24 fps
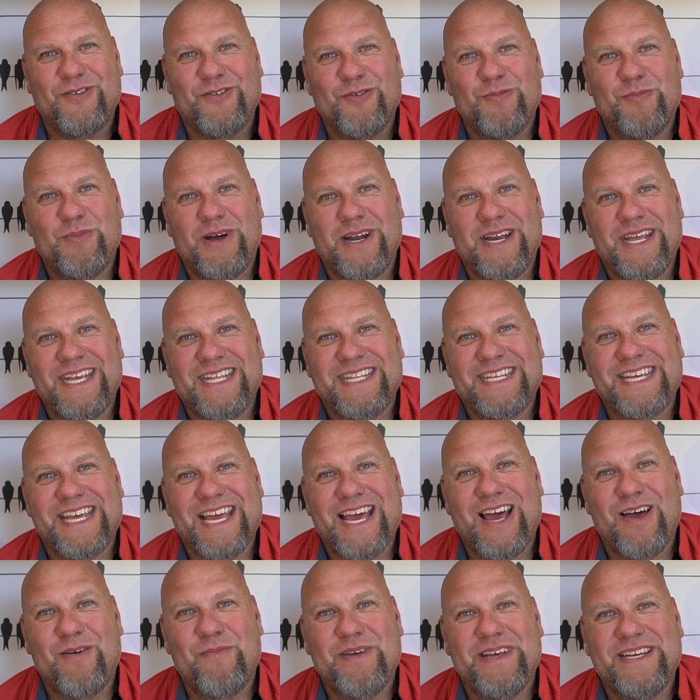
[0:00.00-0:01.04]
everybody in the
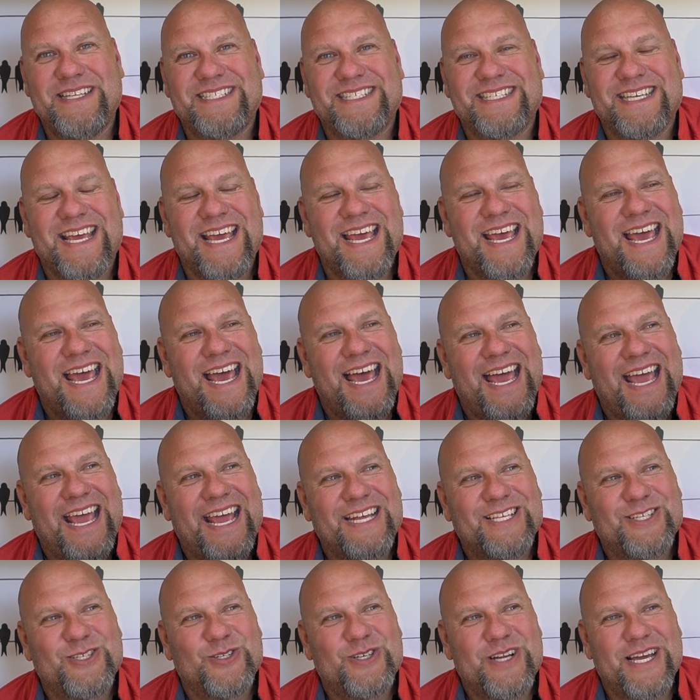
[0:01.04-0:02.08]
comments, I
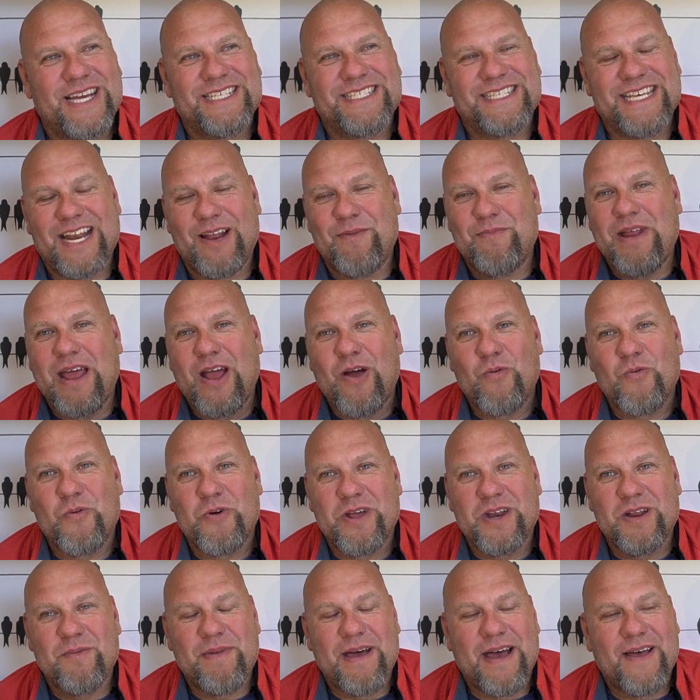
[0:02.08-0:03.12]
answered and I said, I'm not
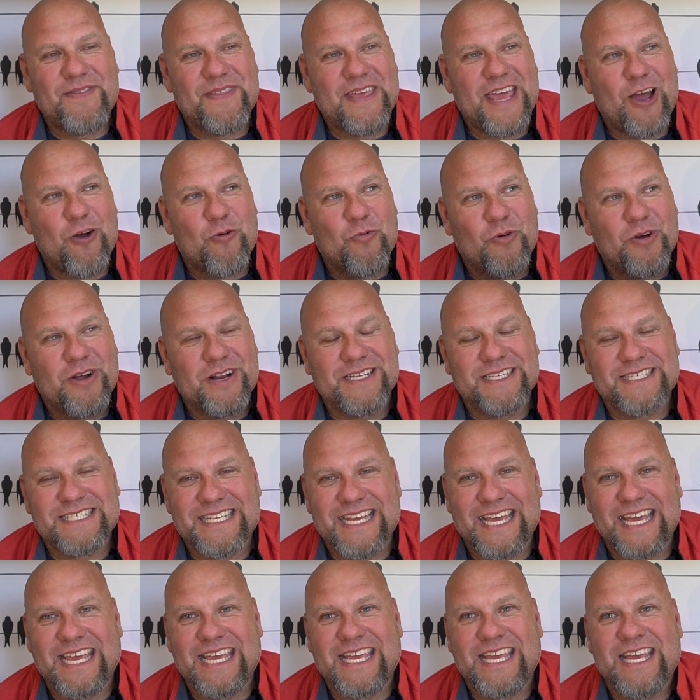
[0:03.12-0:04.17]
worried about that. We're going to
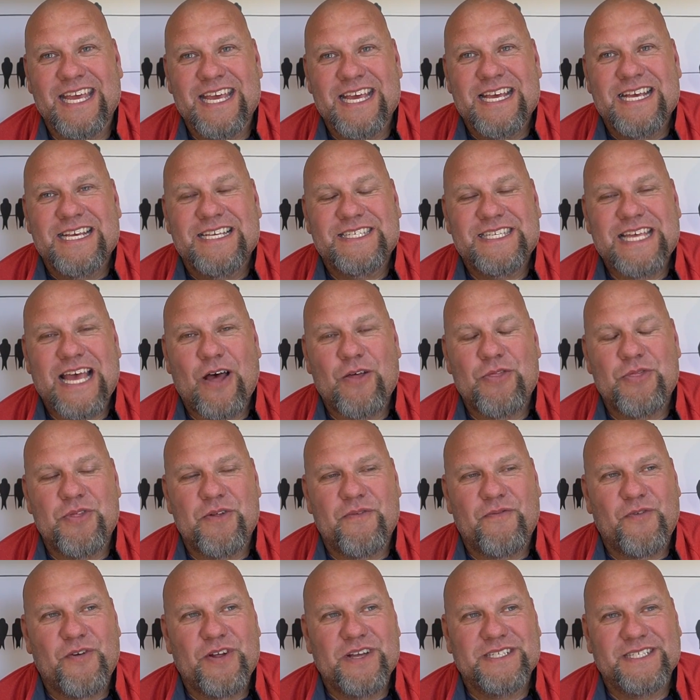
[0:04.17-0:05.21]
stay south of
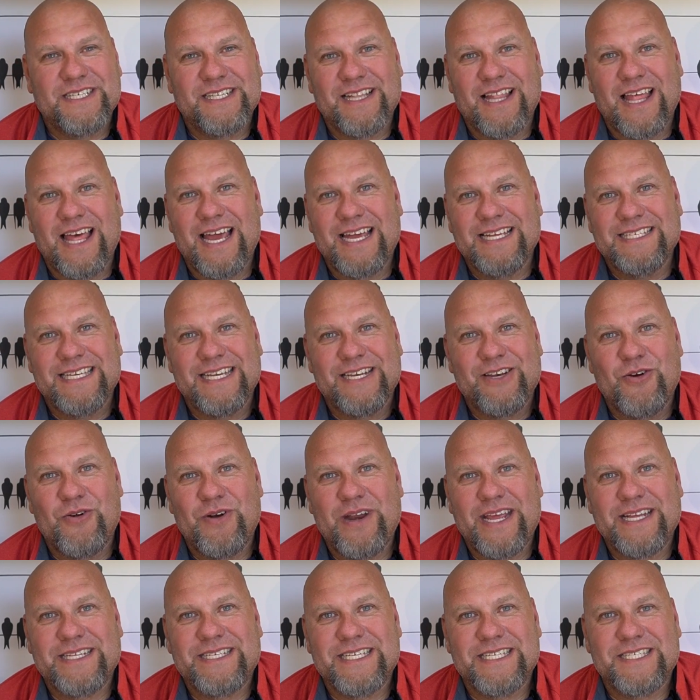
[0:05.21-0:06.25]
the freezing lines. I
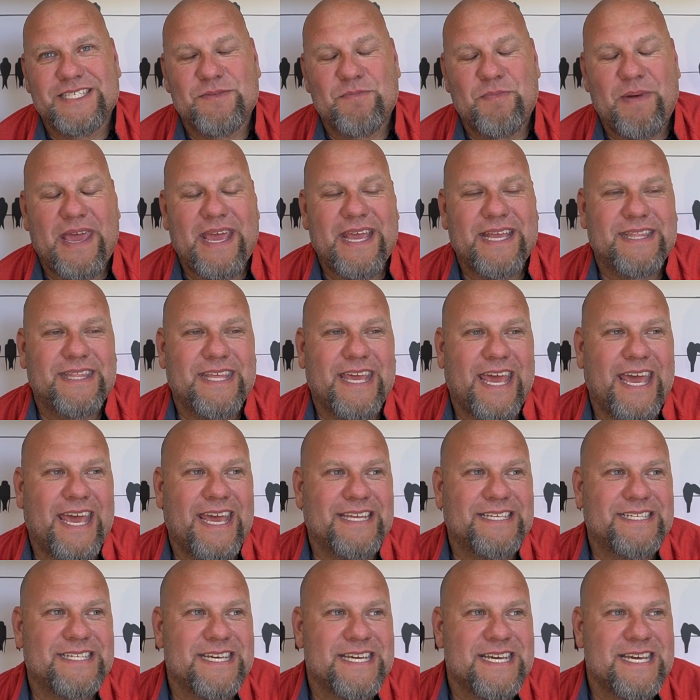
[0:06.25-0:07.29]
don't anticipate
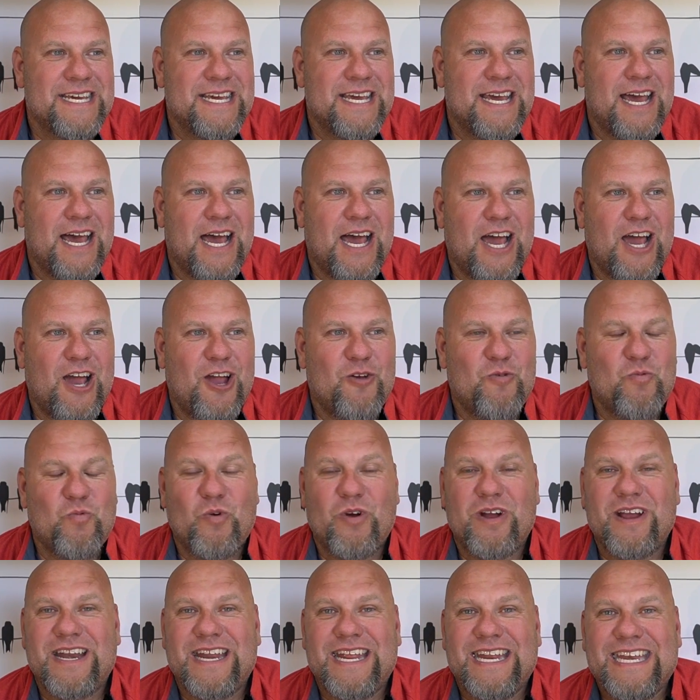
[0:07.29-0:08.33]
that uh,
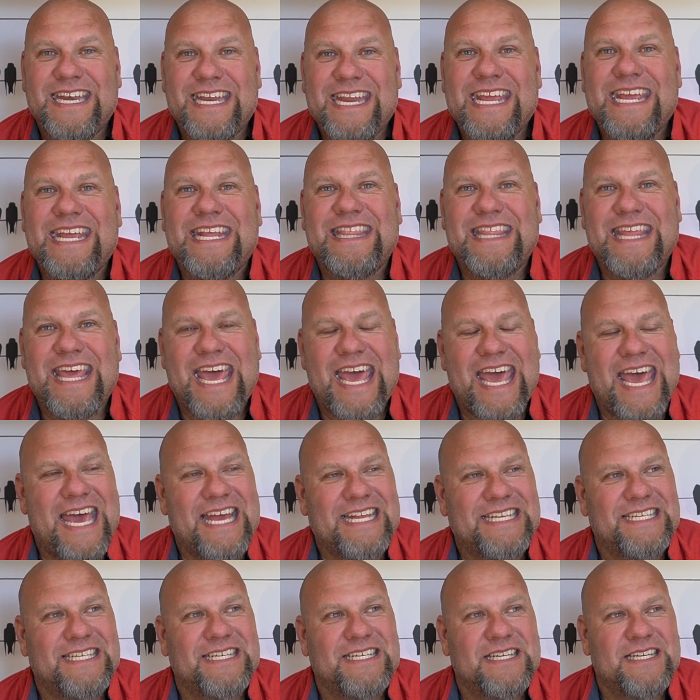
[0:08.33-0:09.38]
we're going to need
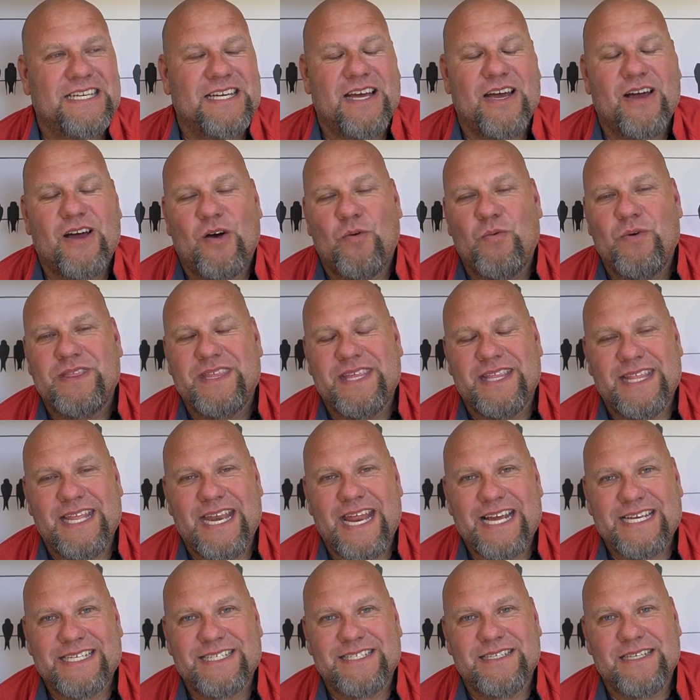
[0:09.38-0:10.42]
that uh, within the
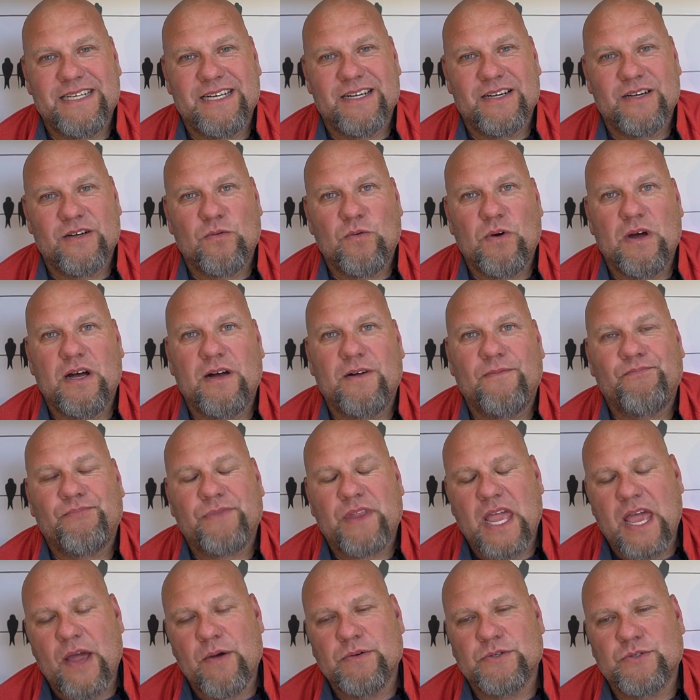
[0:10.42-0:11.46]
next year. Well,
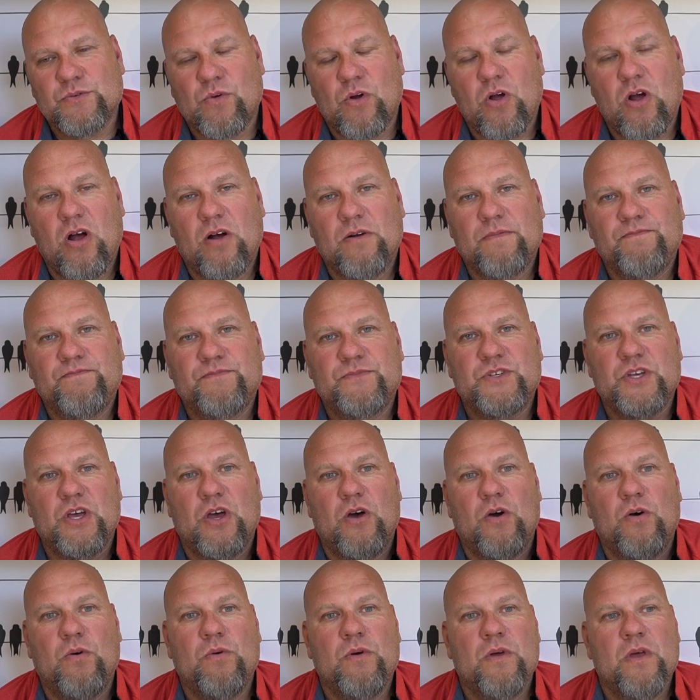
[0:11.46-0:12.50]
I was wrong.
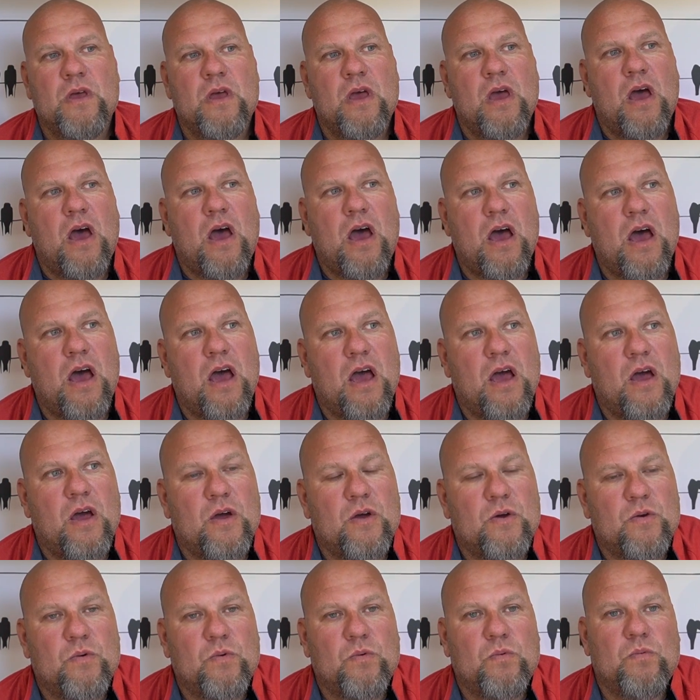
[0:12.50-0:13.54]
So uh,
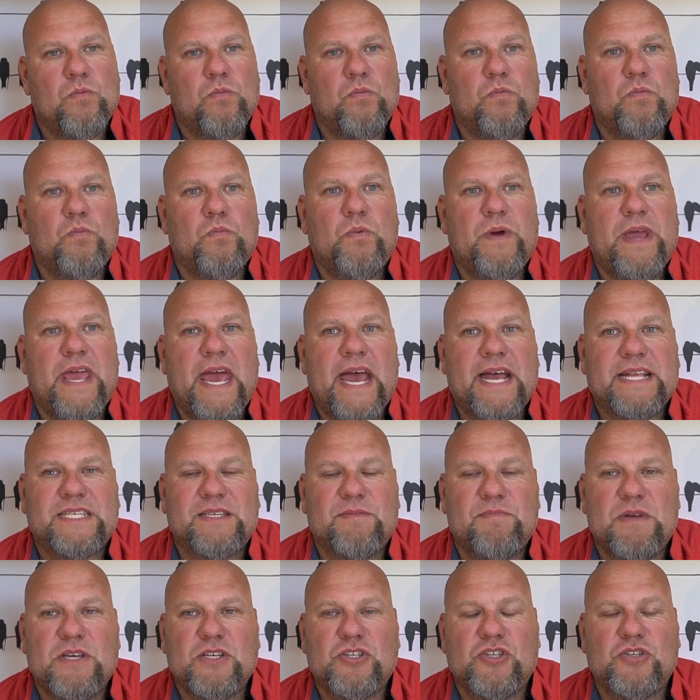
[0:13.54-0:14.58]
we had
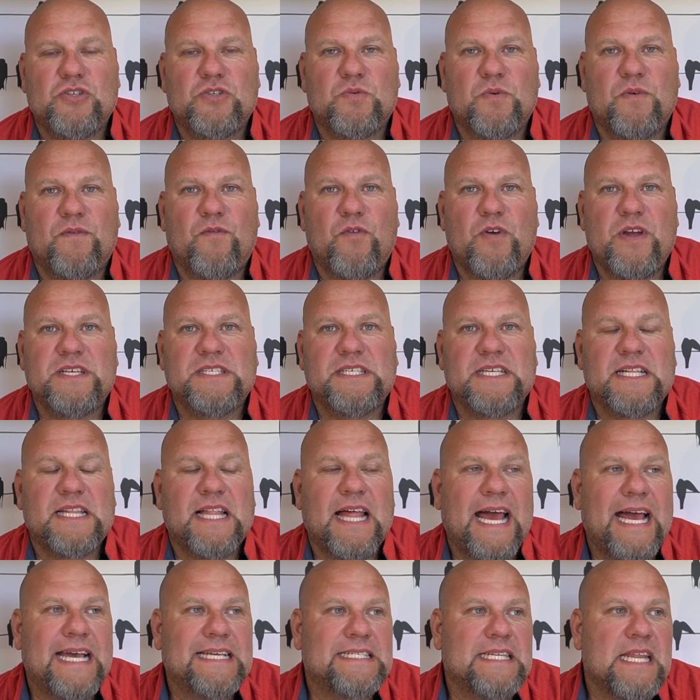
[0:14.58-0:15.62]
some issues with freezing
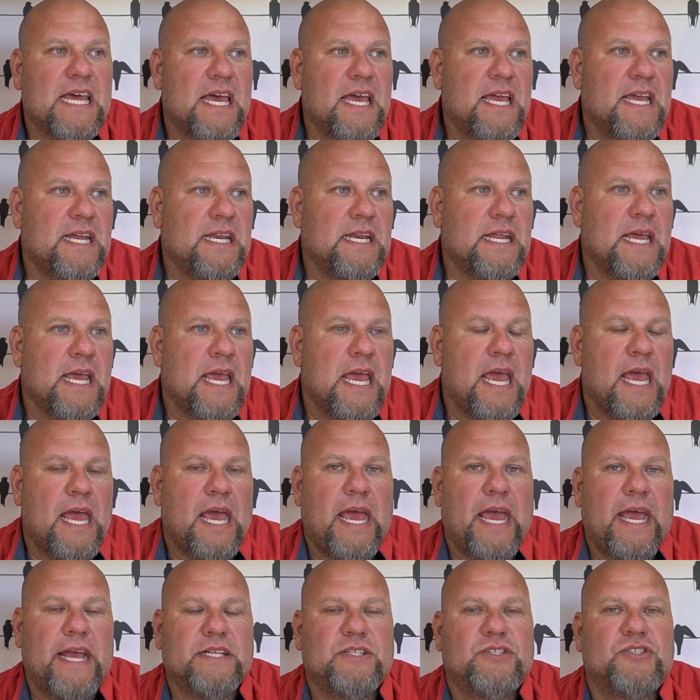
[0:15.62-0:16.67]
last night.
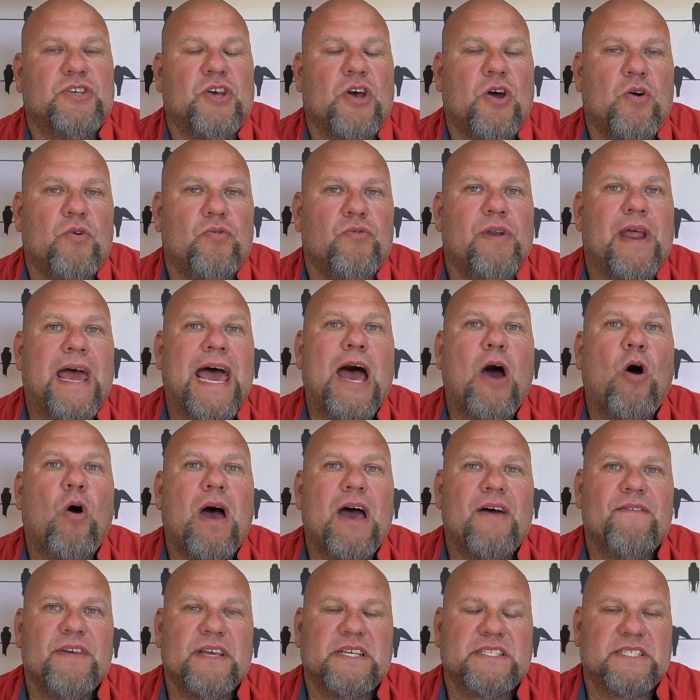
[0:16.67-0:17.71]
And so now
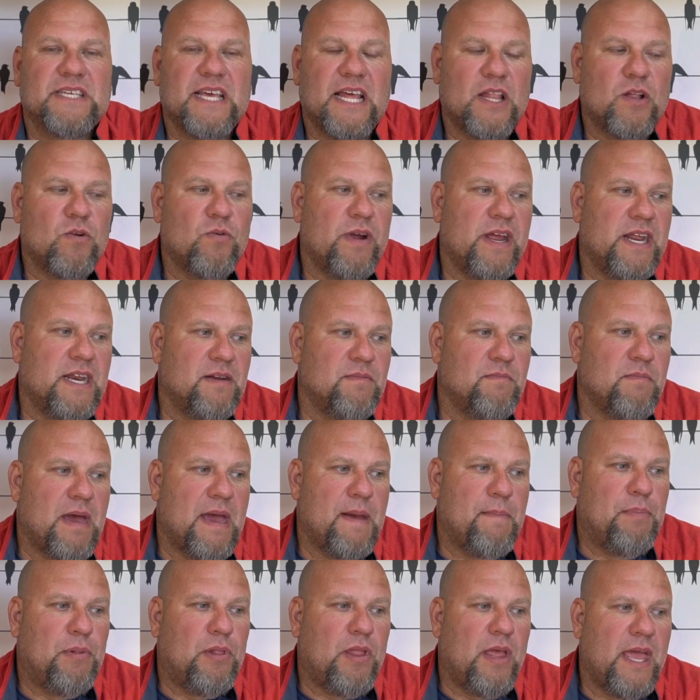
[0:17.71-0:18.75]
I've accelerated
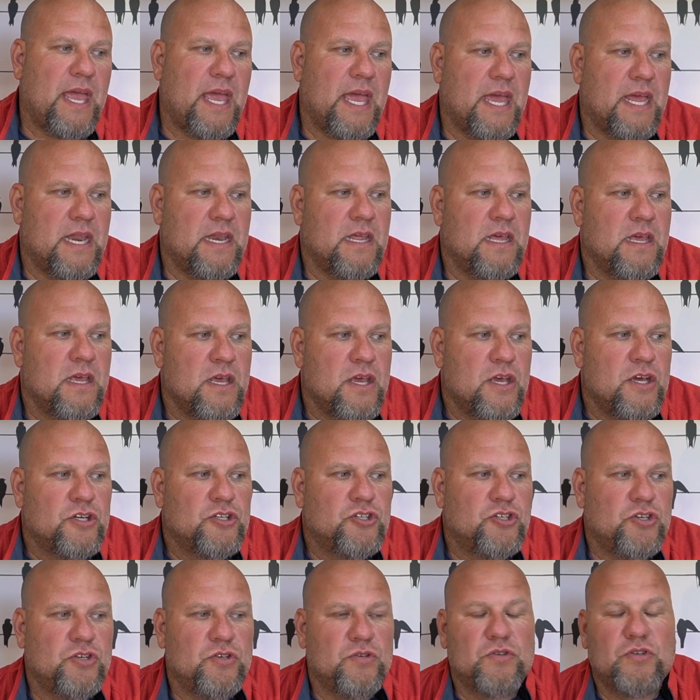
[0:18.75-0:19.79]
my plan
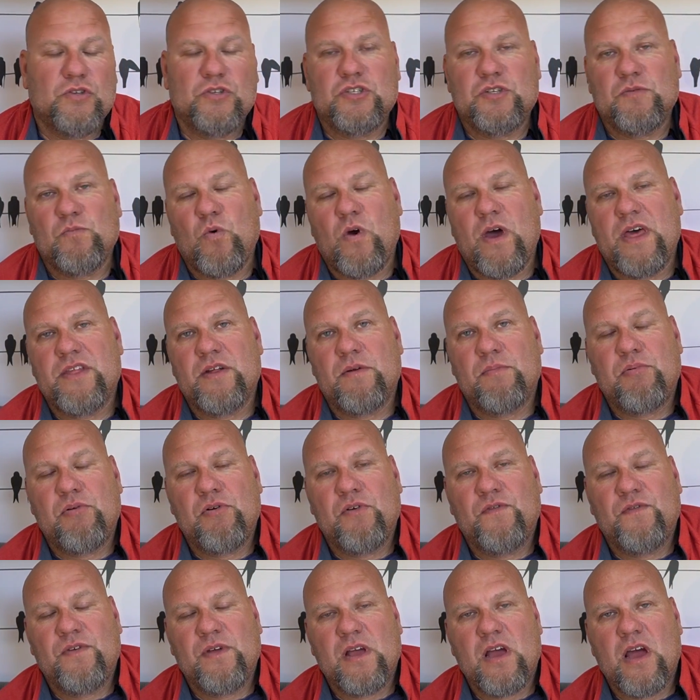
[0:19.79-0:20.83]
to do some
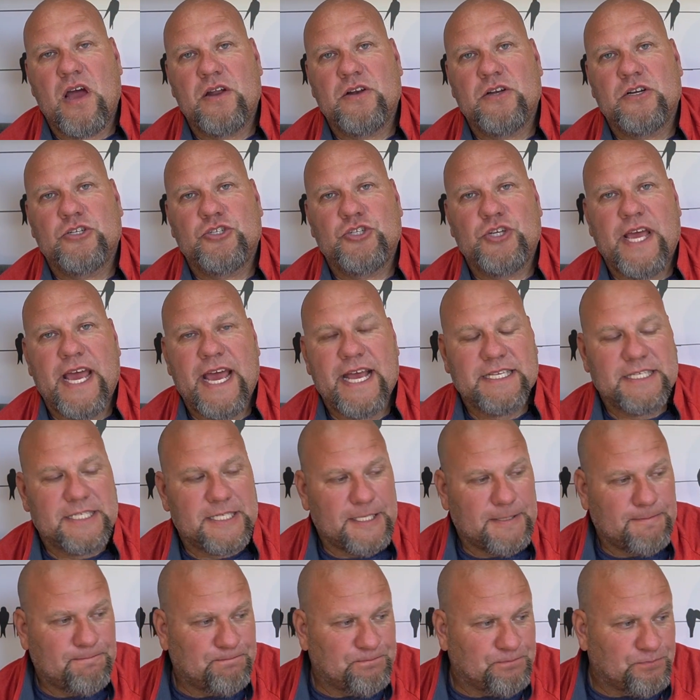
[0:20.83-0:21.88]
weatherproofing under
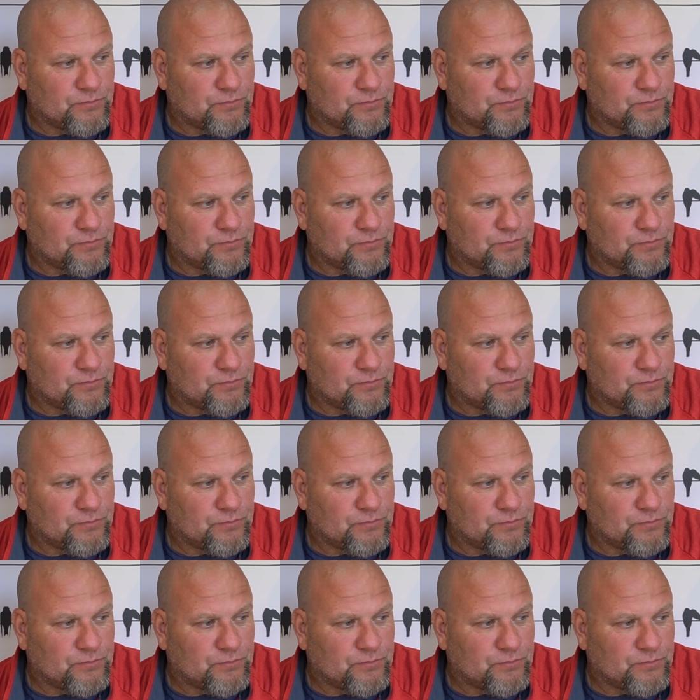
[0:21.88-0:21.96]
chassis.